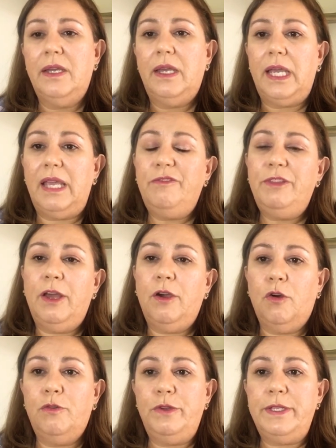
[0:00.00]
If the
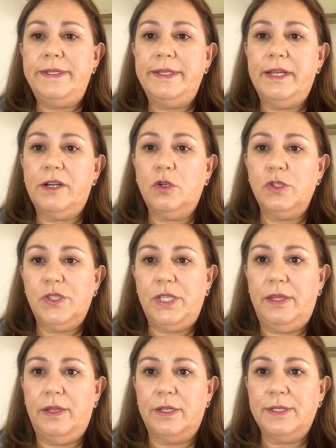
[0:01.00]
officer
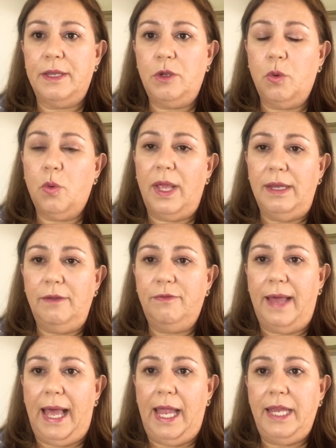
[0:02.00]
considers that you
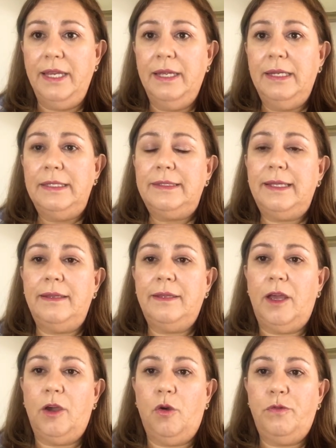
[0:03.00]
qualify, then
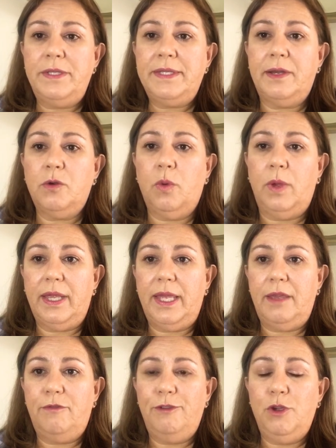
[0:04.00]
the officer will
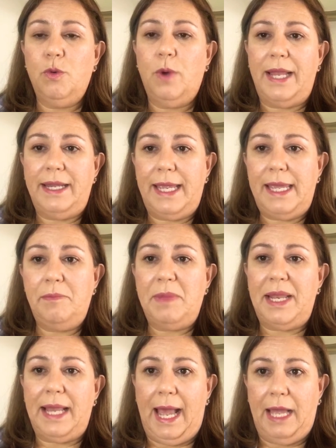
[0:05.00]
give you an
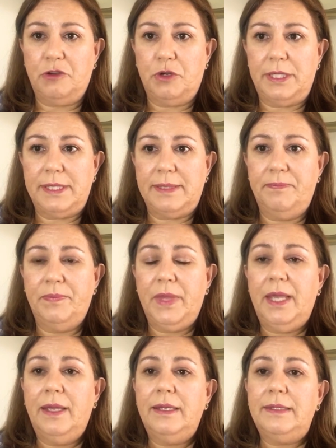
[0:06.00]
email address.
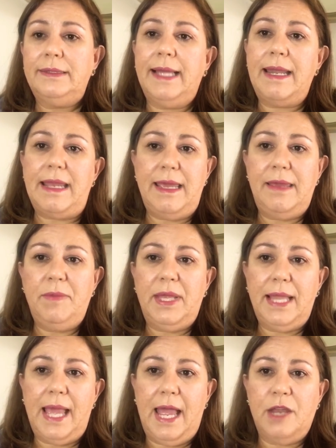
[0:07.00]
That
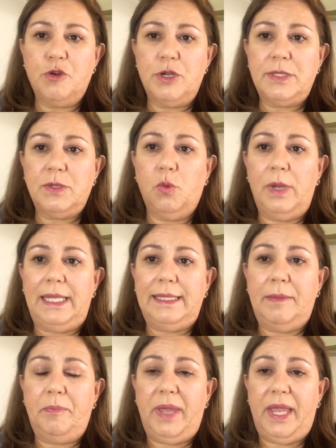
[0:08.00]
email address will
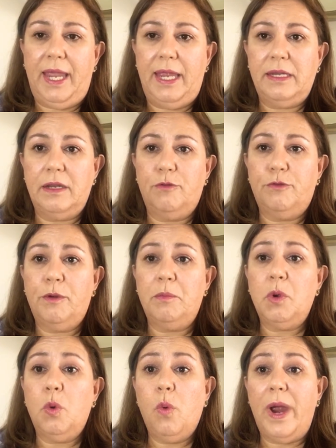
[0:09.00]
depend
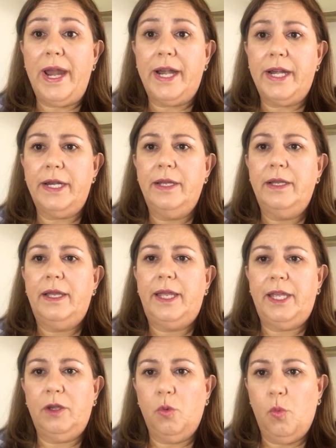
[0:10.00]
from where
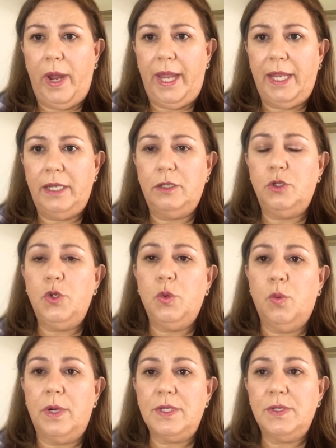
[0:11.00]
and when you
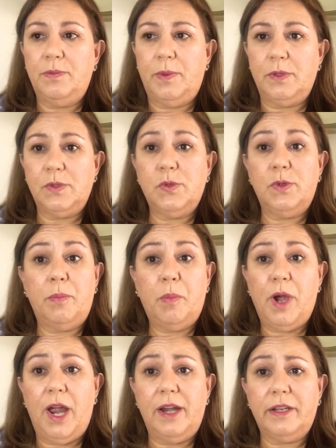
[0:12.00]
were supposed to
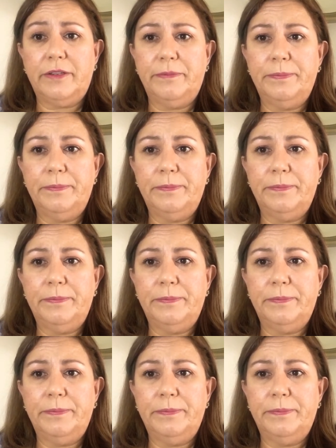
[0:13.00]
depart.